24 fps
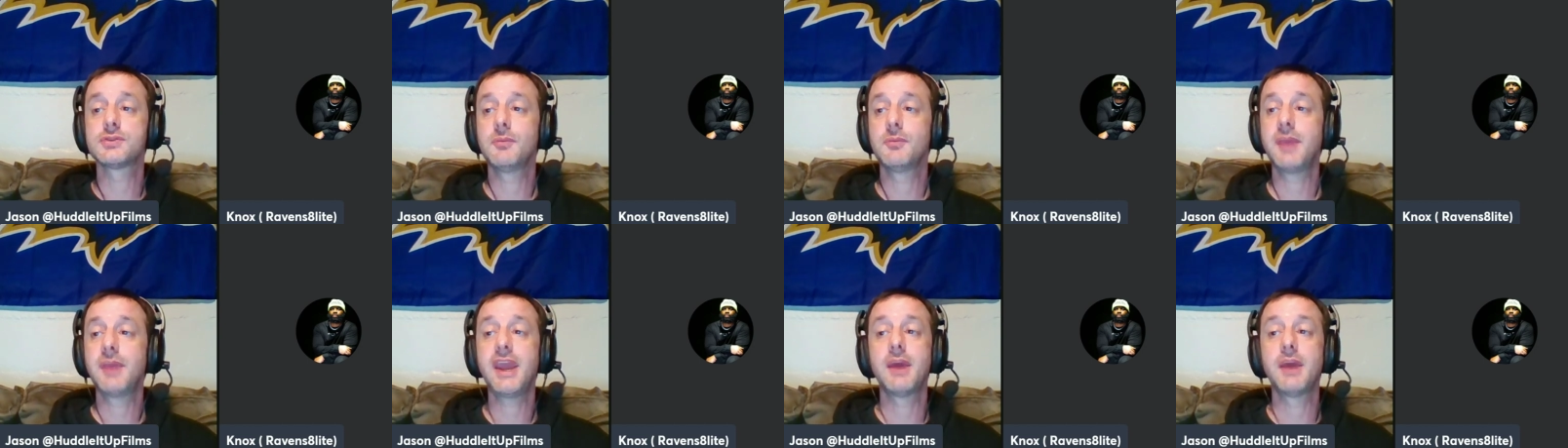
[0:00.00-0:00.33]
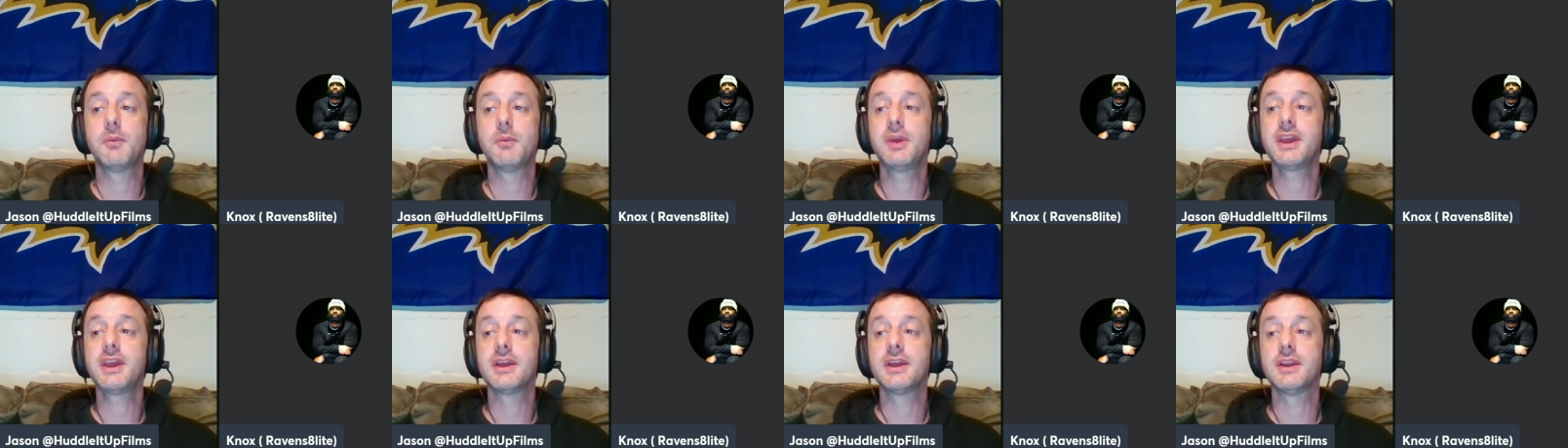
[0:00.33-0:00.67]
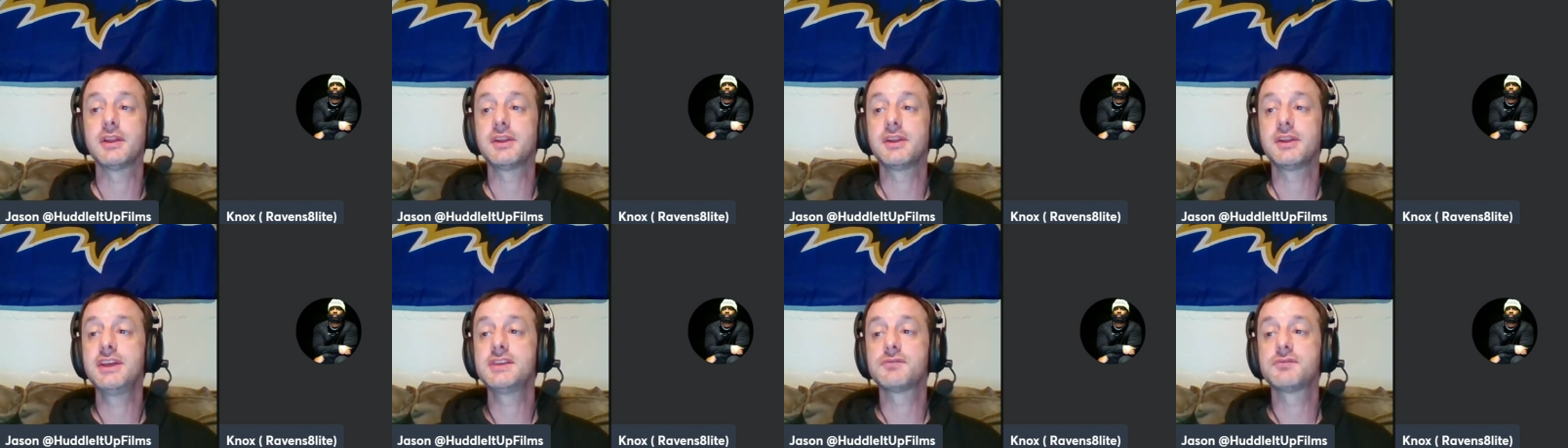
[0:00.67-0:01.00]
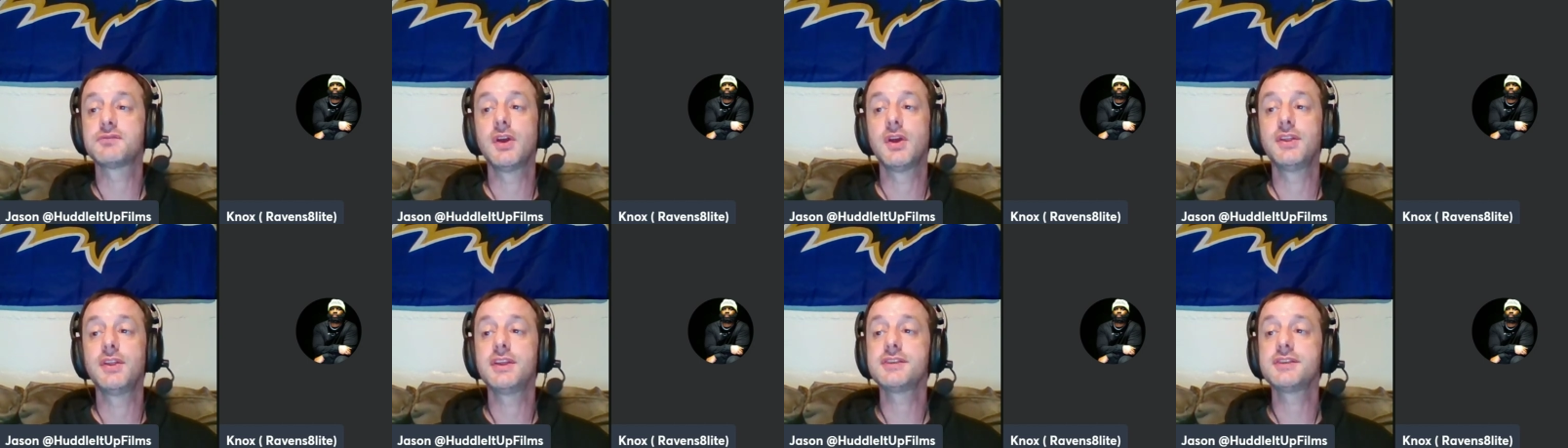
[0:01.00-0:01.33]
oh man, we could at least
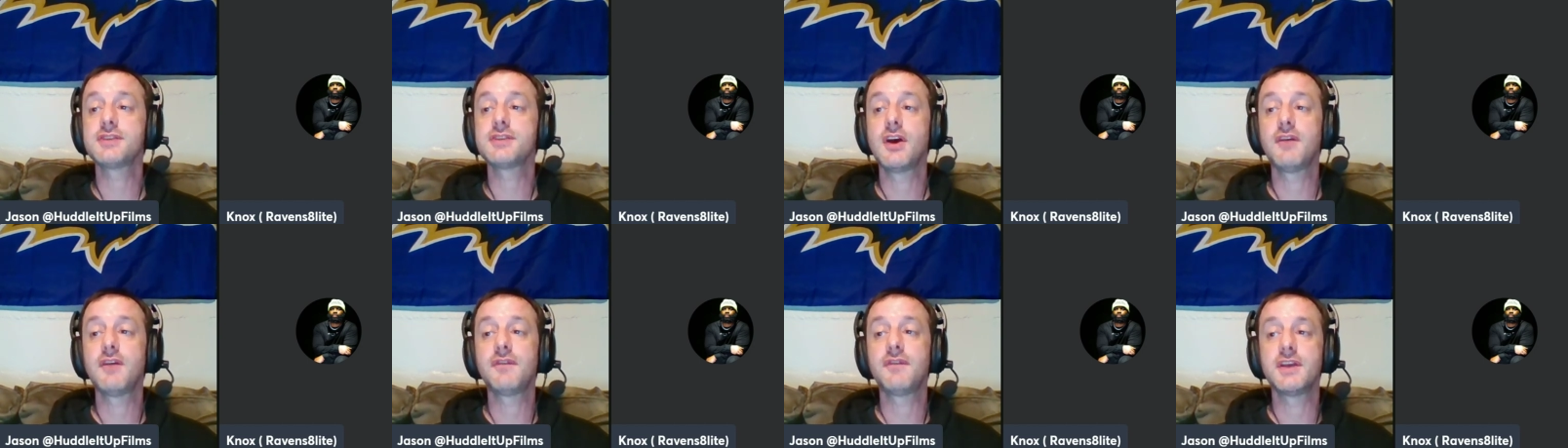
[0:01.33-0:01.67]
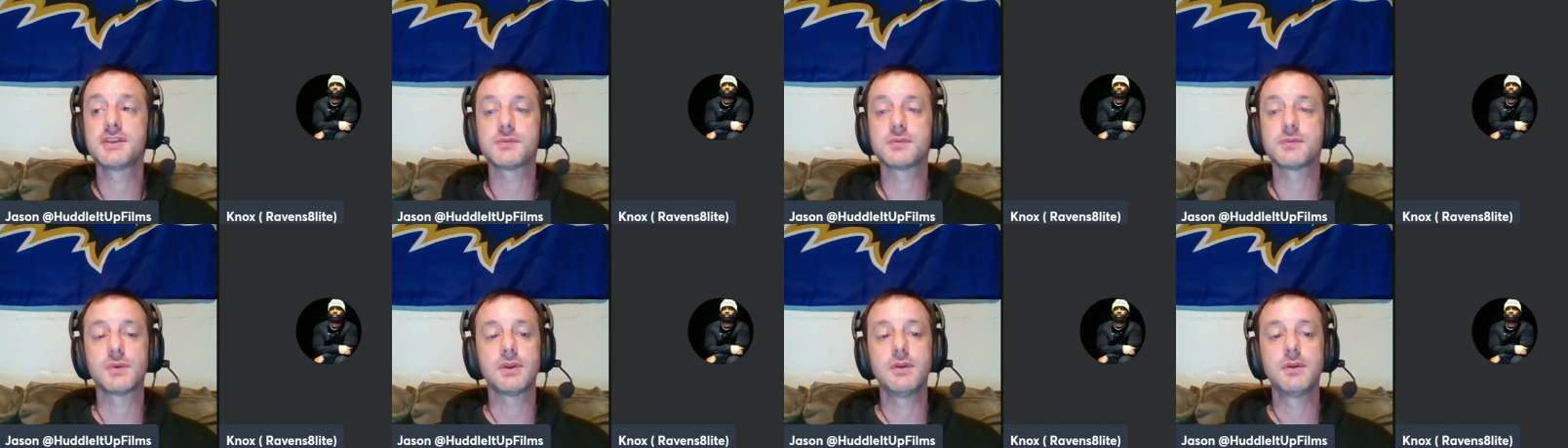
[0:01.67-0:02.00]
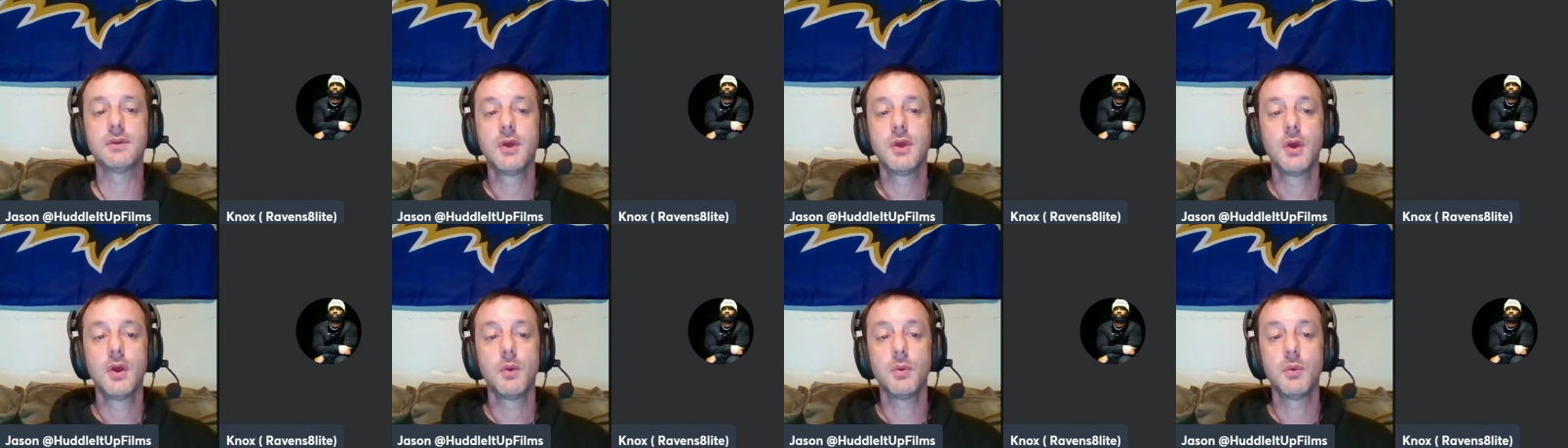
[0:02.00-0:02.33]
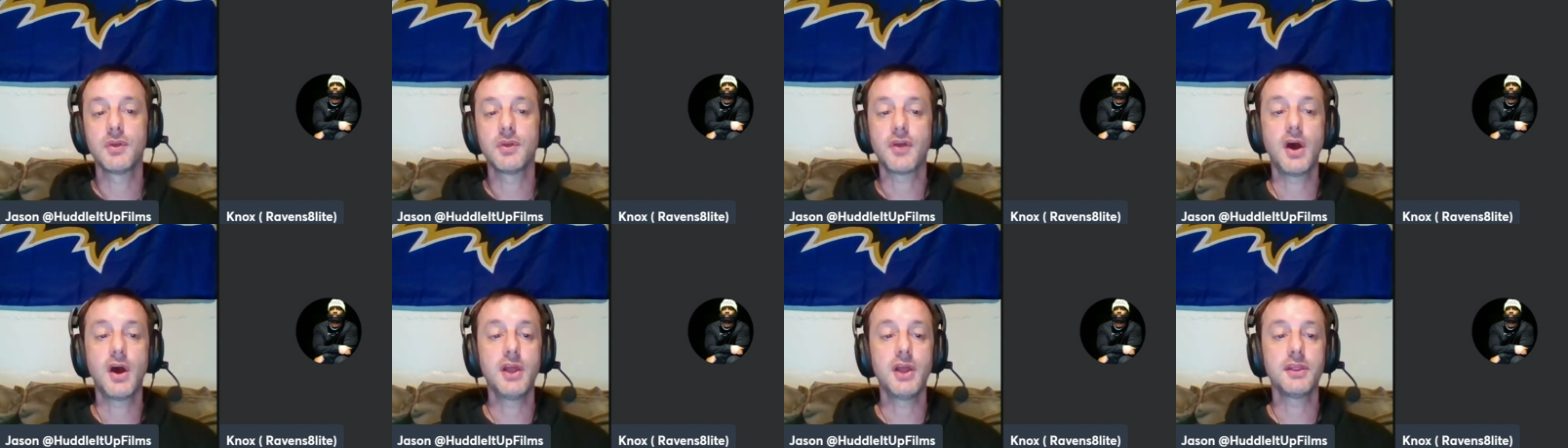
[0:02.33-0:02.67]
run this offense with
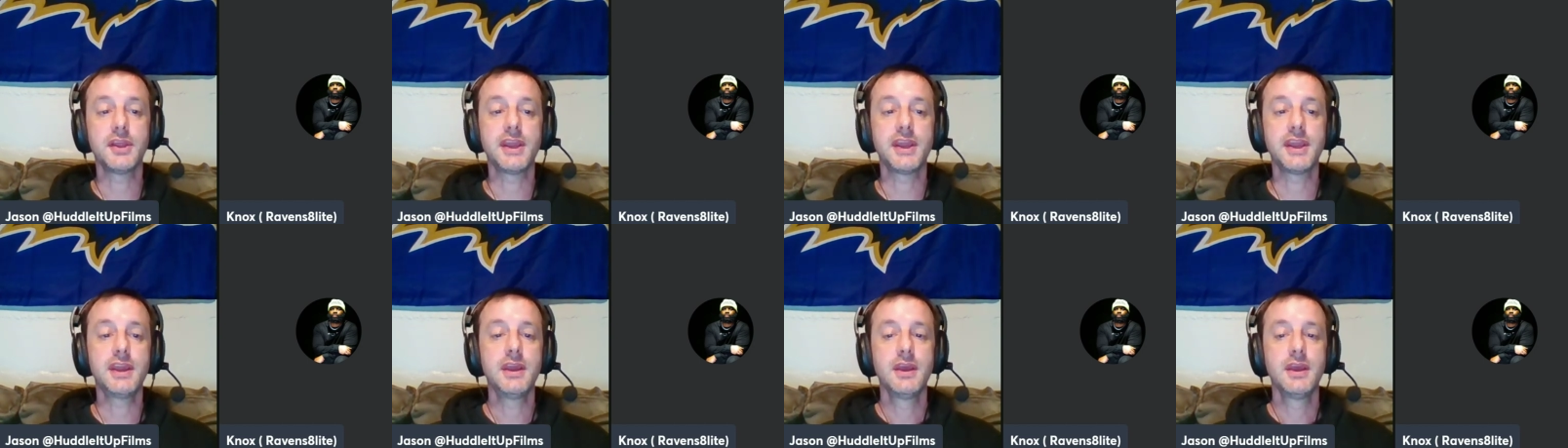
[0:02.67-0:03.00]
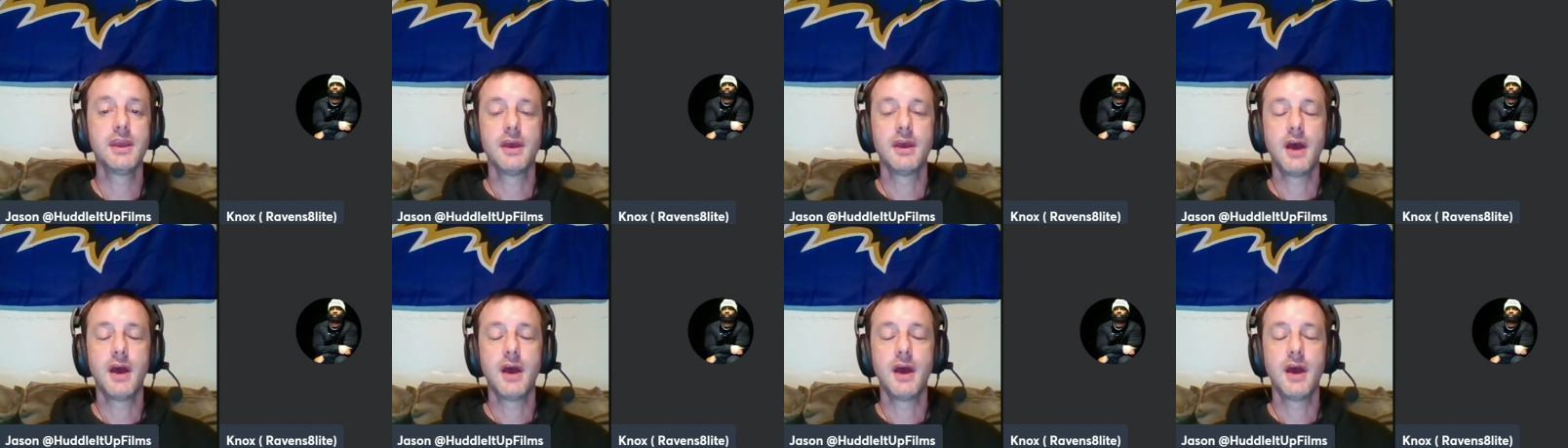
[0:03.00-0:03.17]
with Huntley.